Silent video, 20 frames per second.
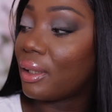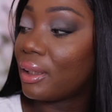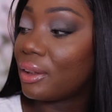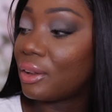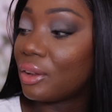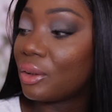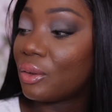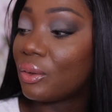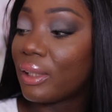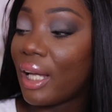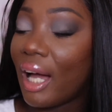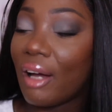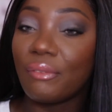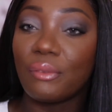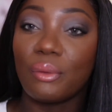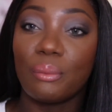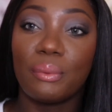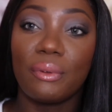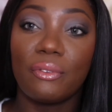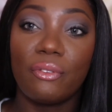you don't have
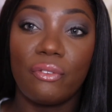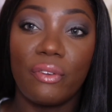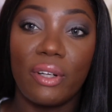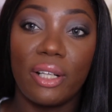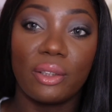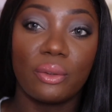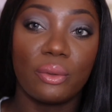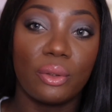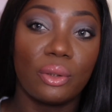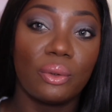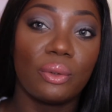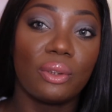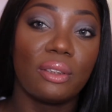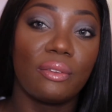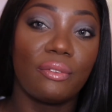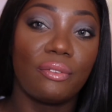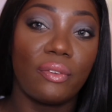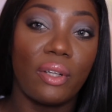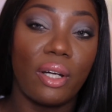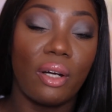to be fair to use the
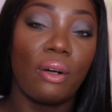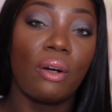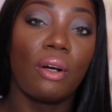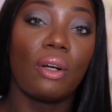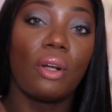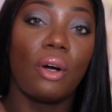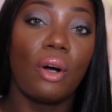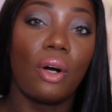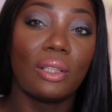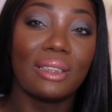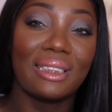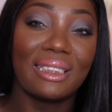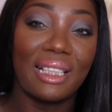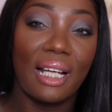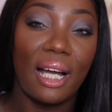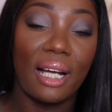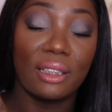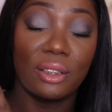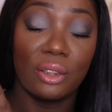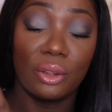fair color or
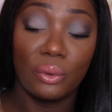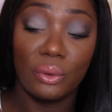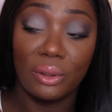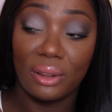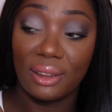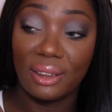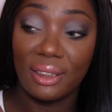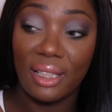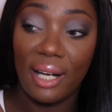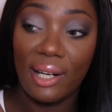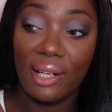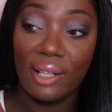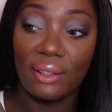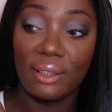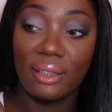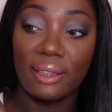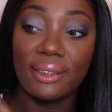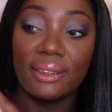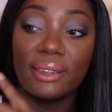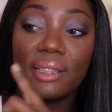dark to use the dark
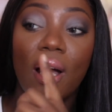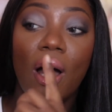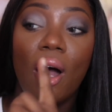colors.